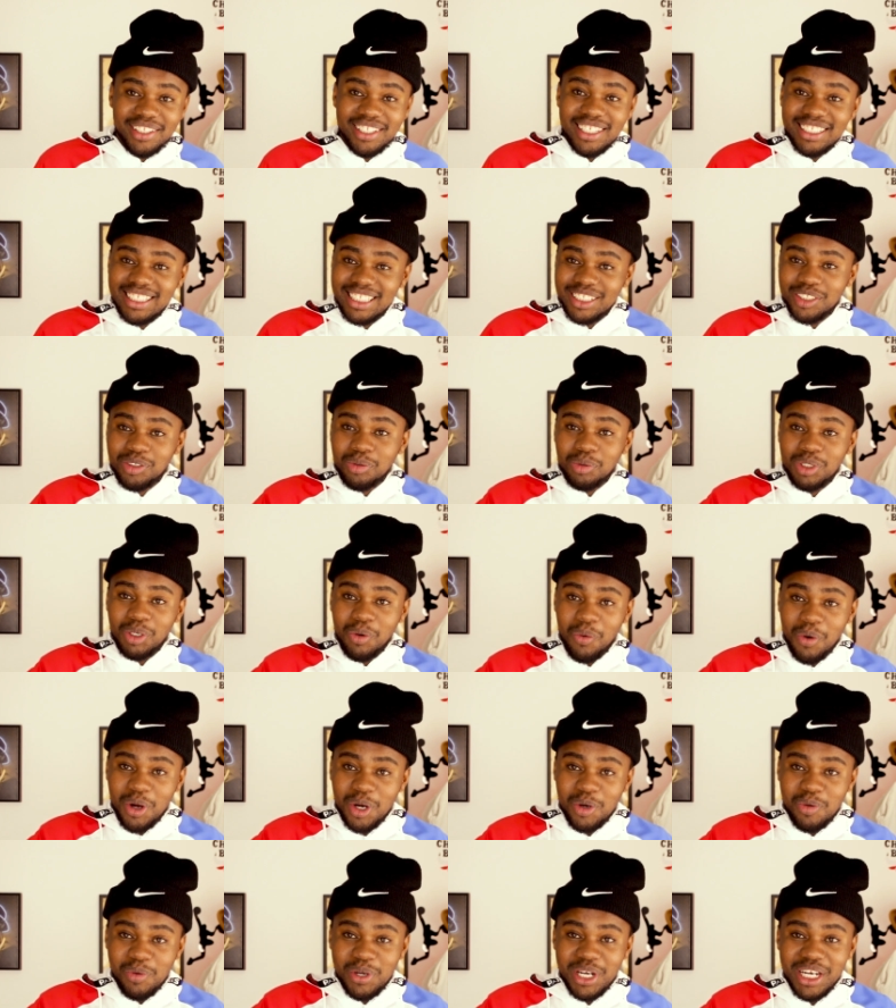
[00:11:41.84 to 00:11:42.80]
This is the
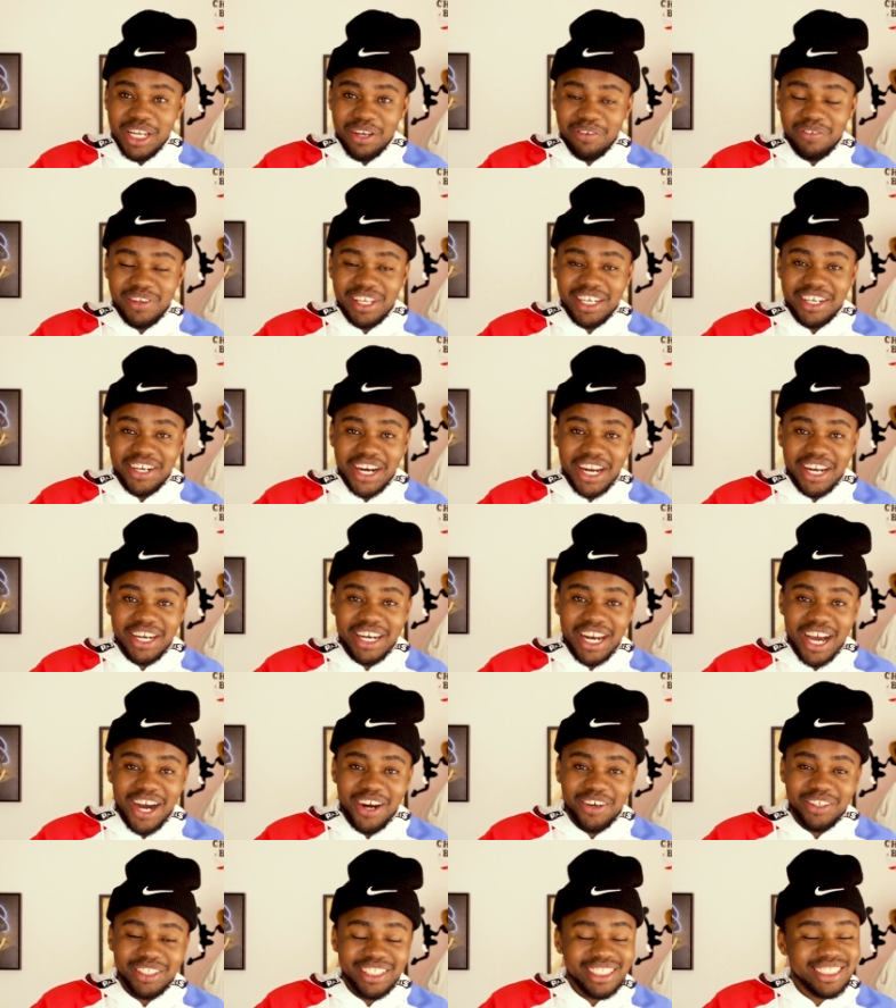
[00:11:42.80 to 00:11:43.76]
world we live in right
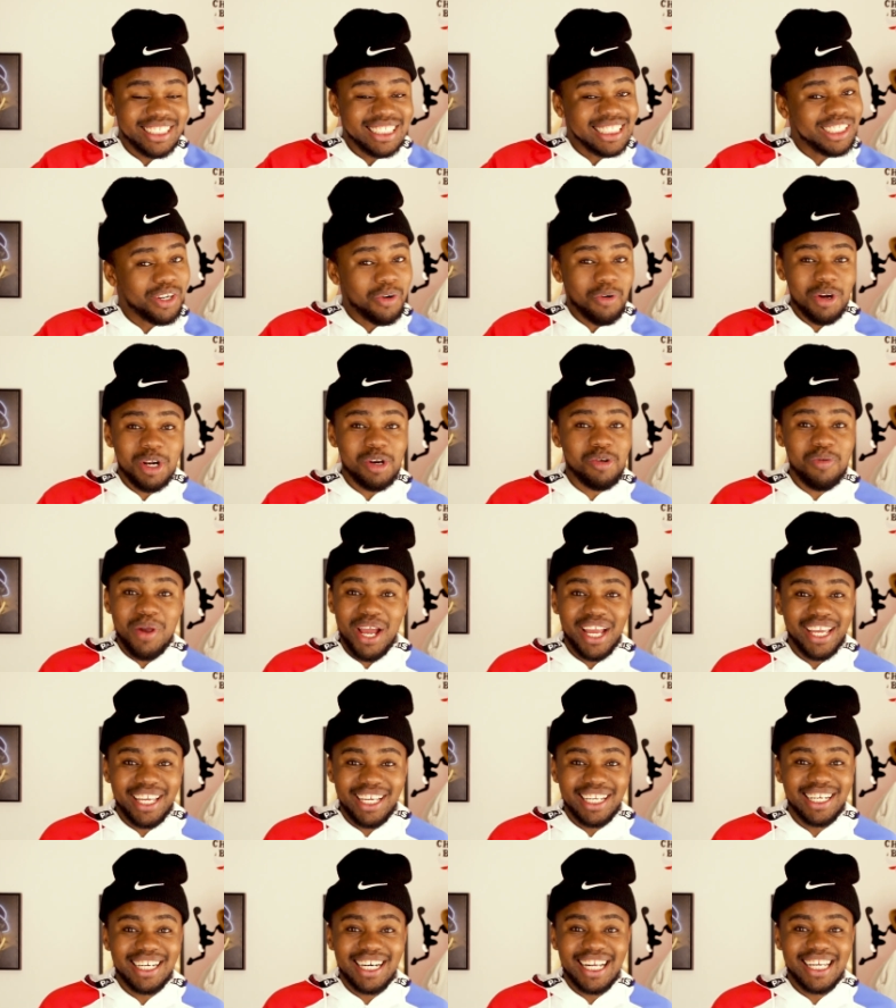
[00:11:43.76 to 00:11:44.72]
now. This is the world we are
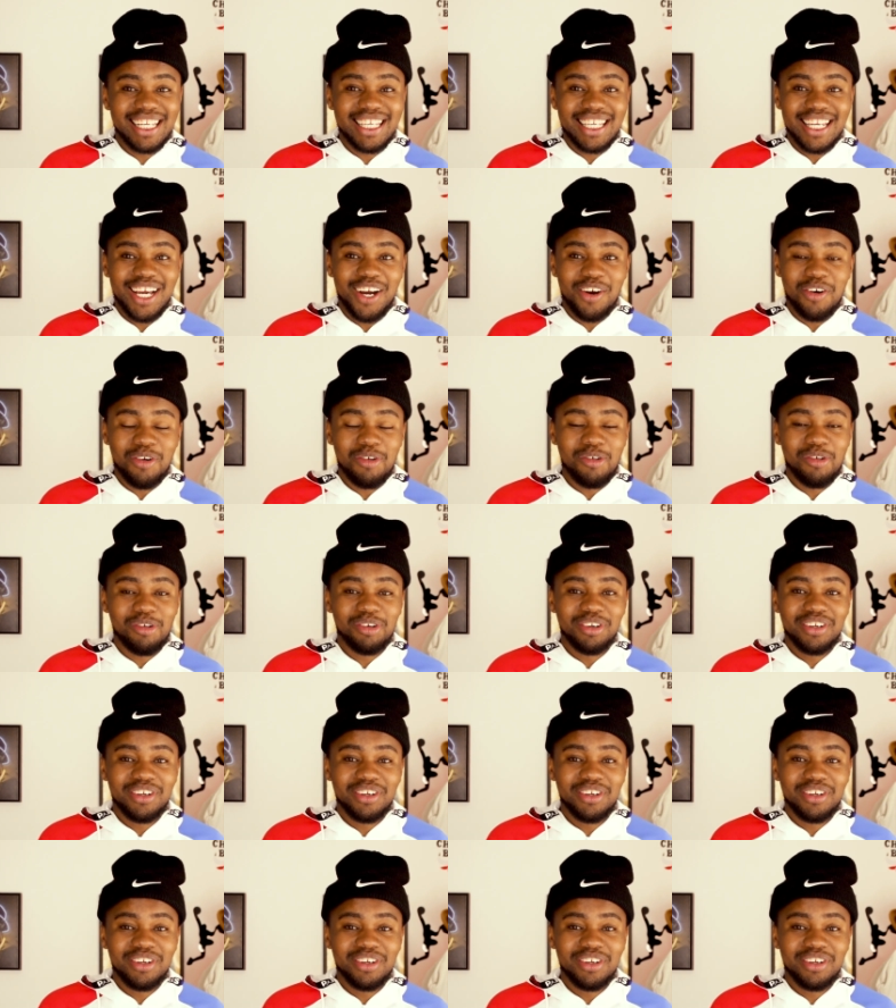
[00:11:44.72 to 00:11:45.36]
in right now.